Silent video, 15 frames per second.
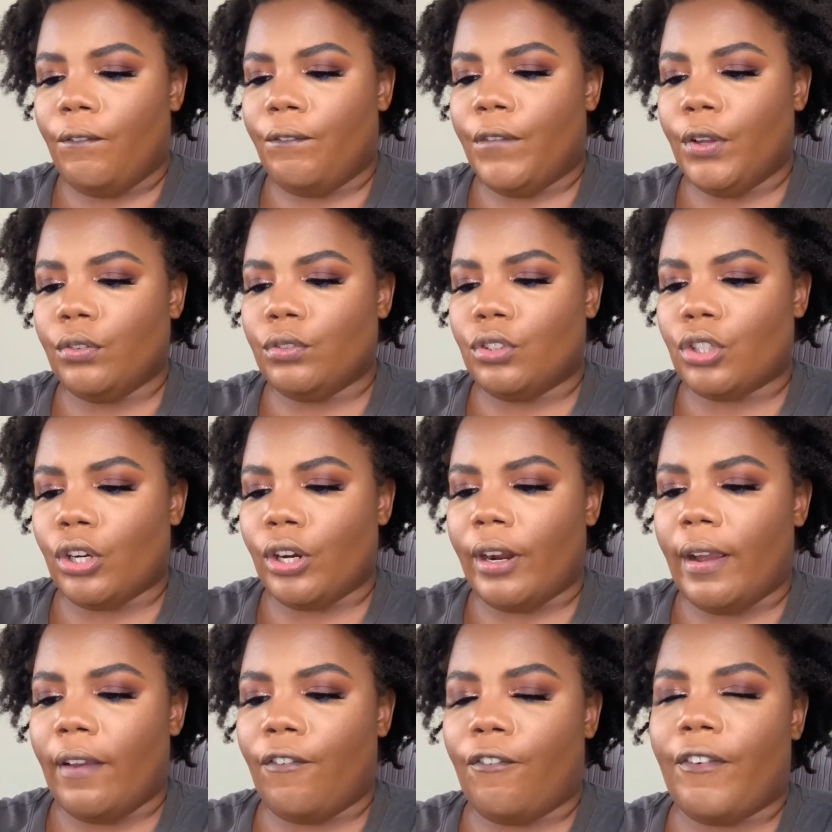Filter
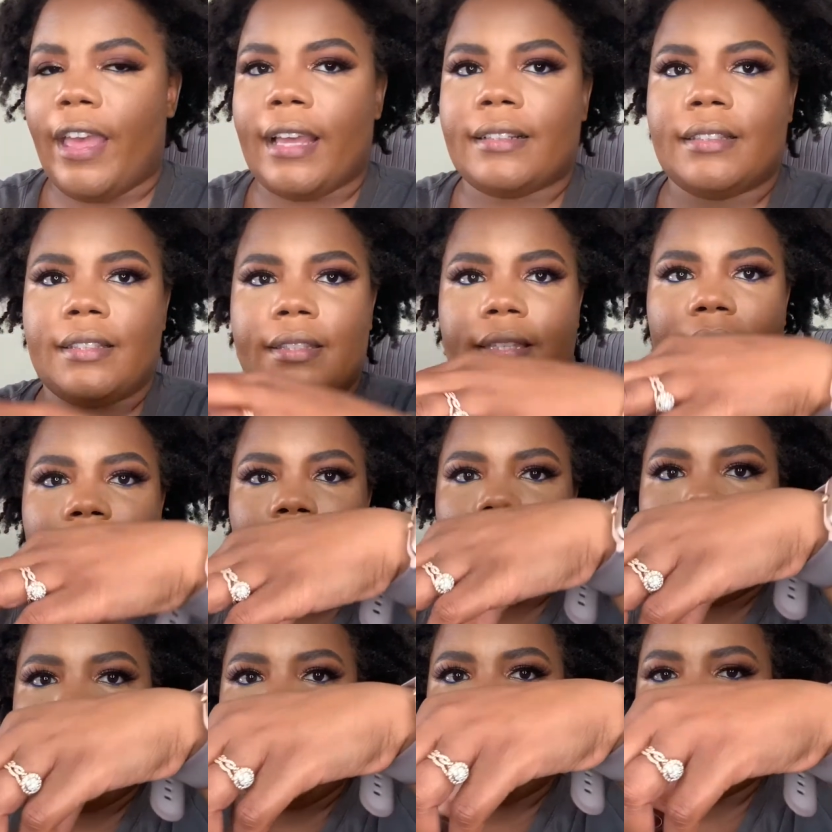Effect Setting
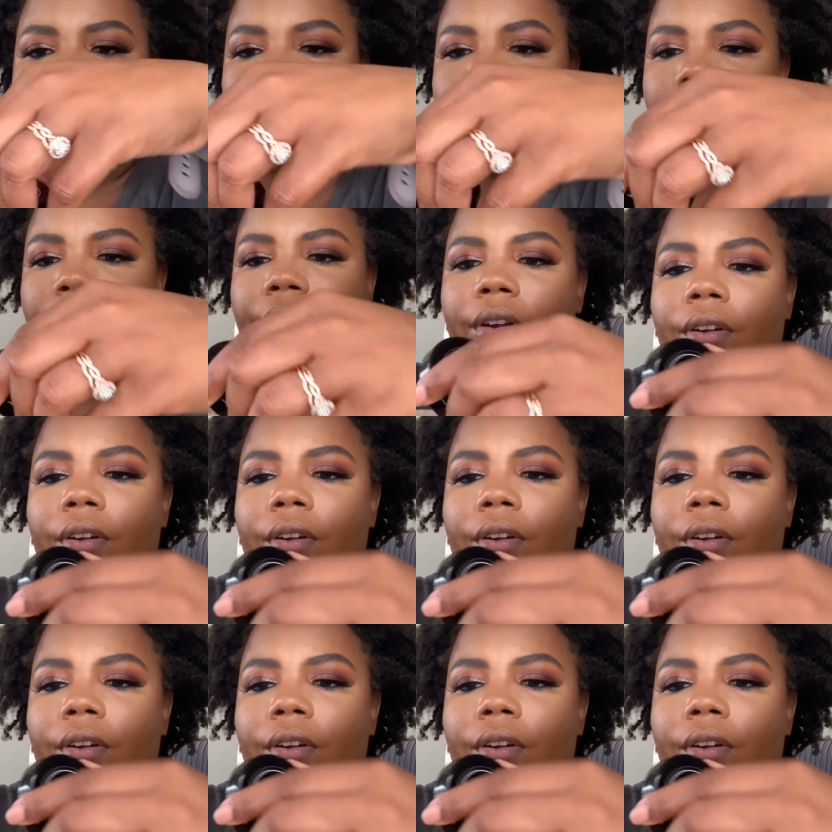Powder.